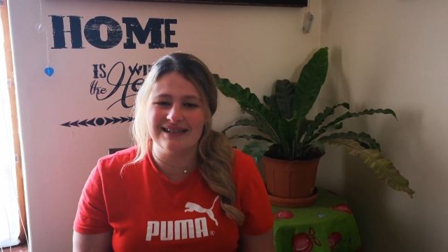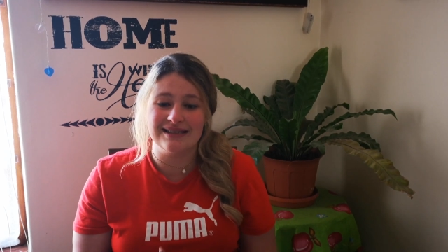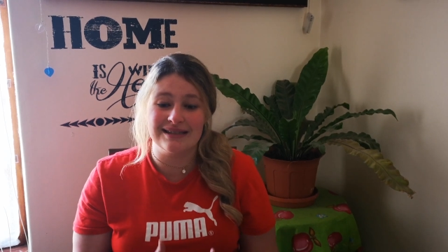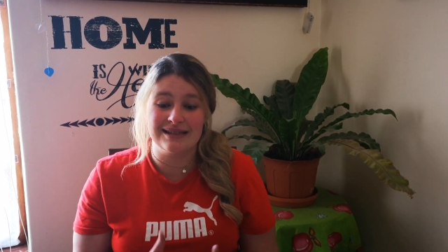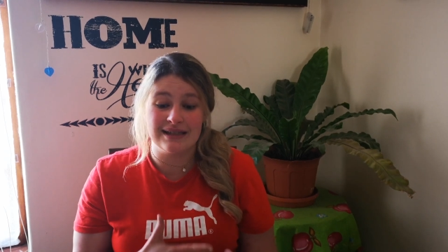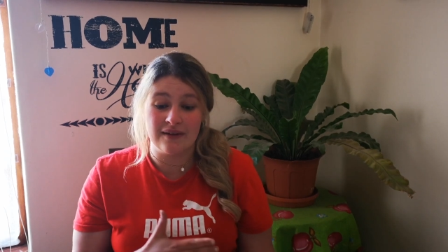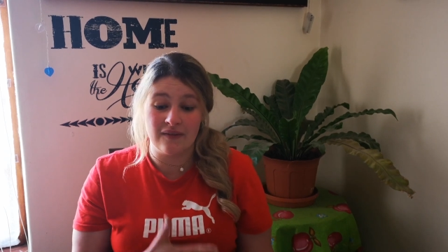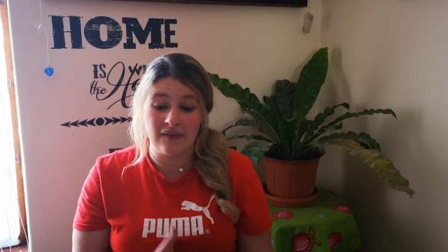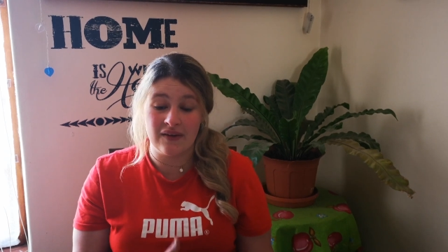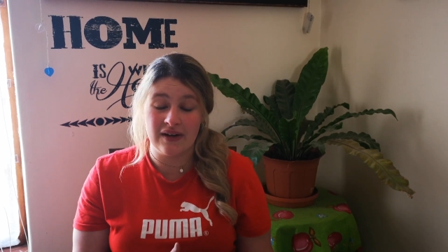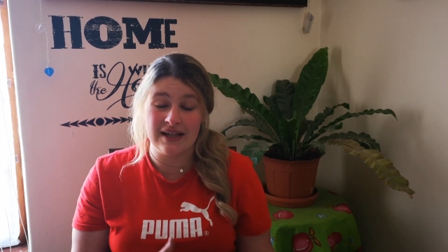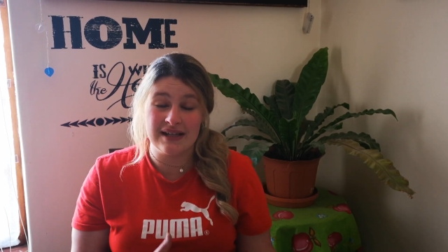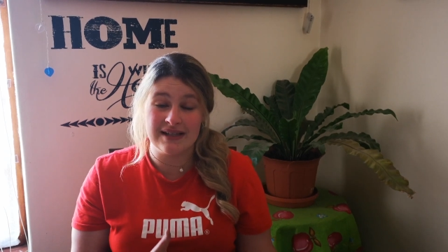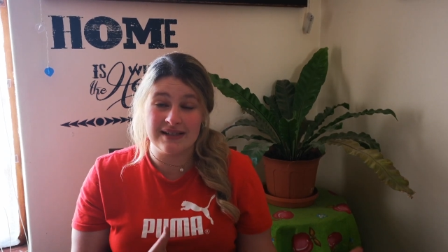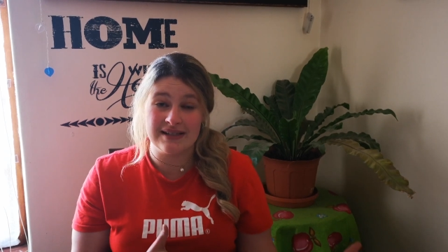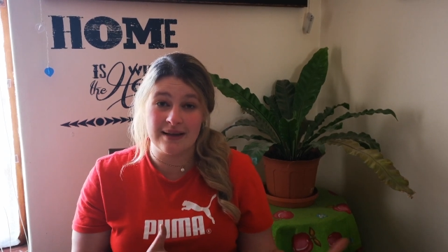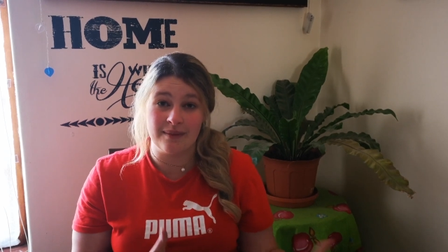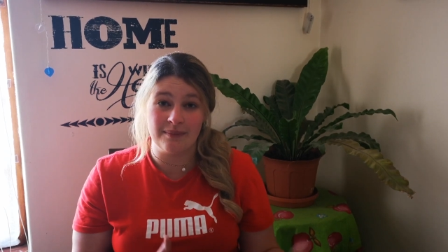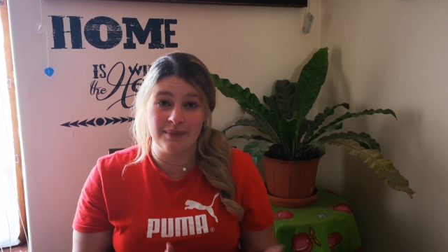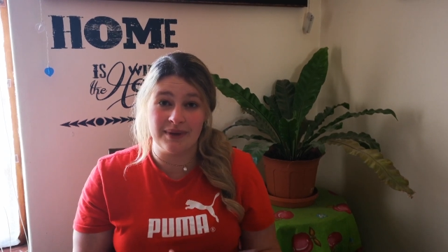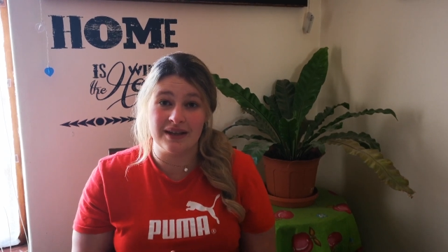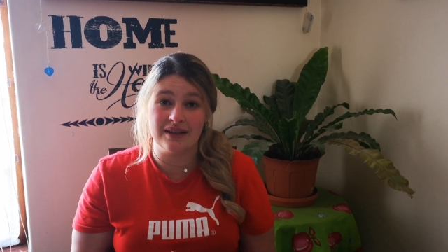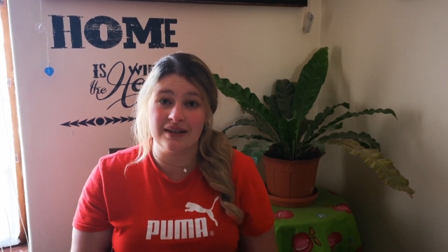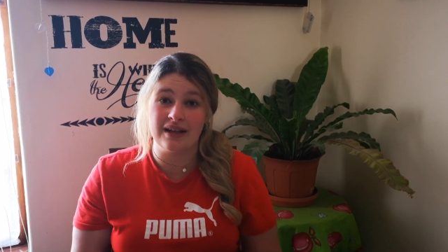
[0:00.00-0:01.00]
it's definitely
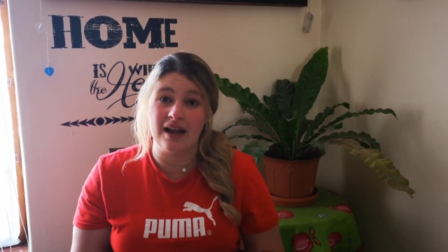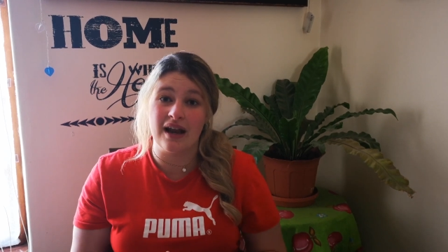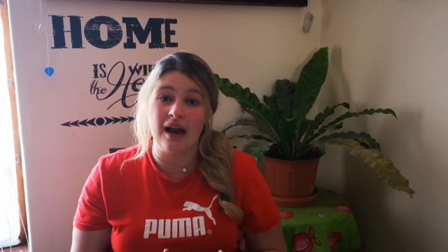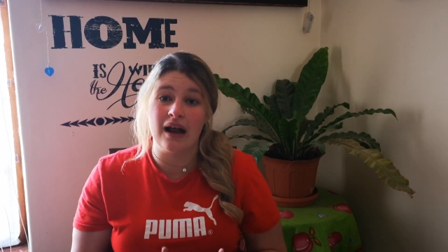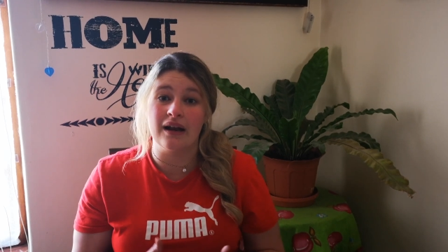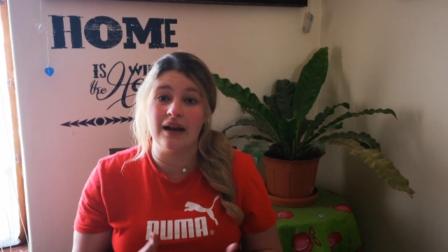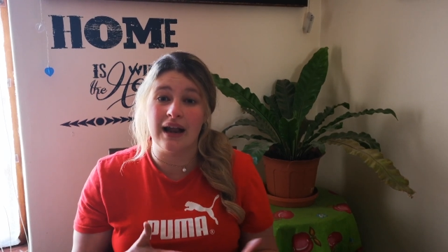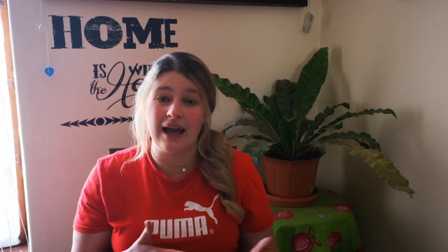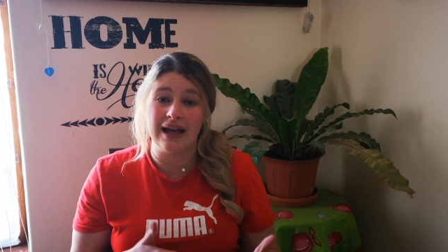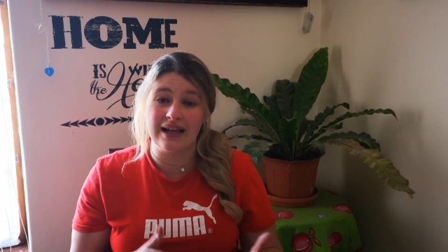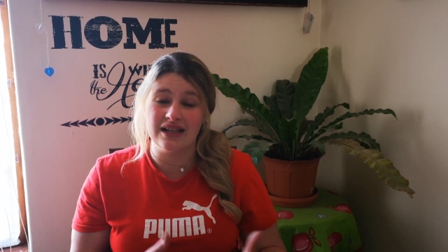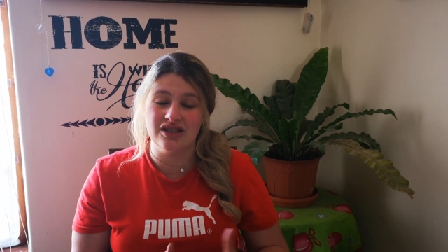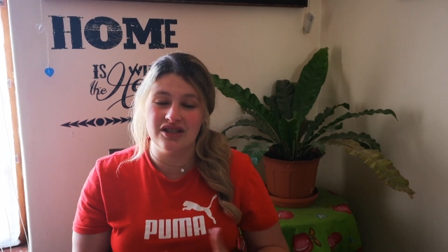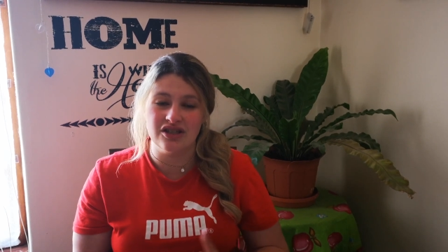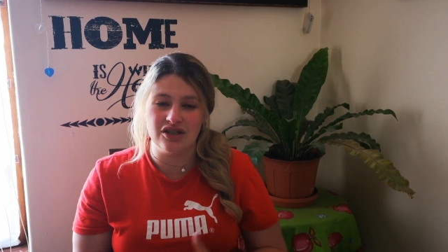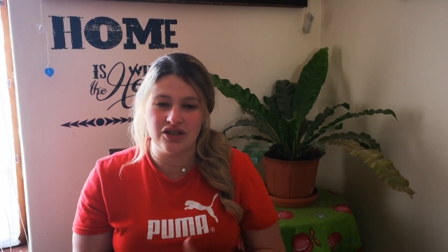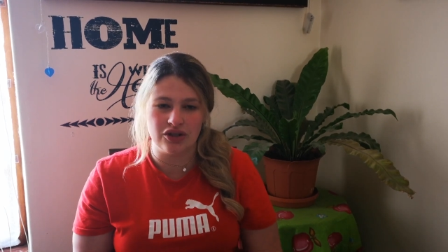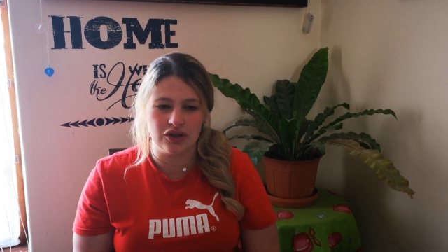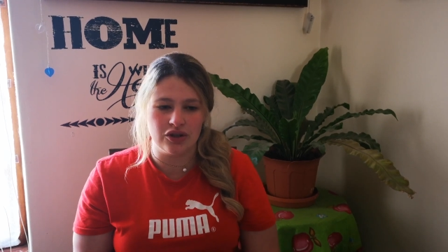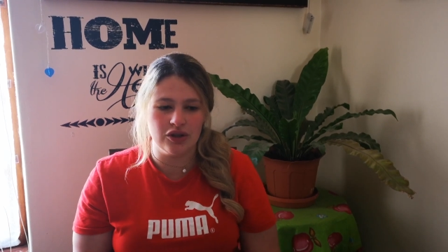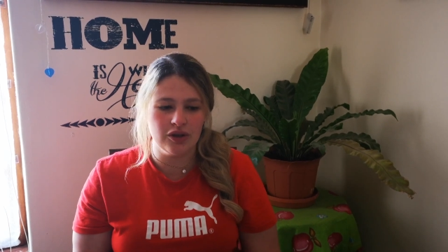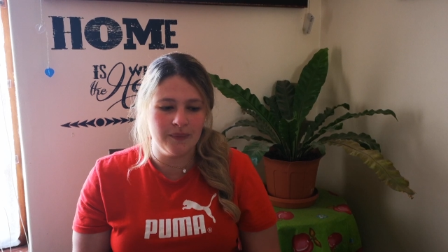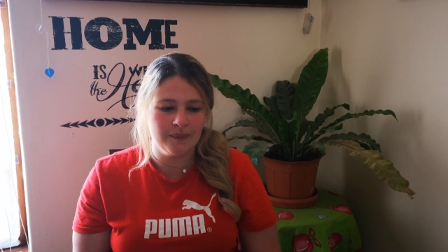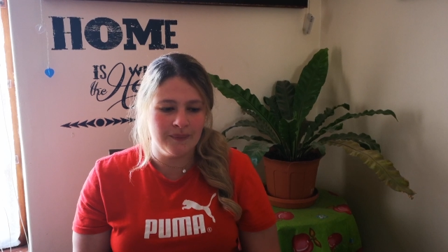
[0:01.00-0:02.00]
something that I'd like to
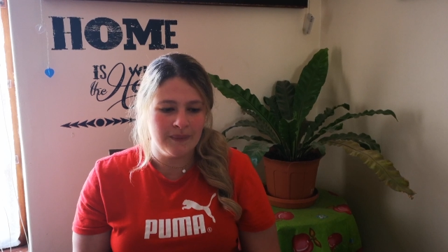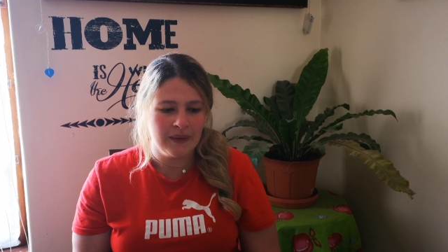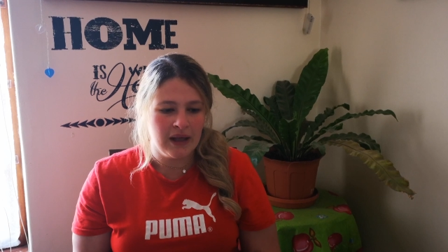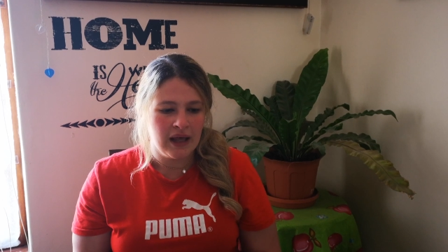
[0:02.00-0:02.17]
do.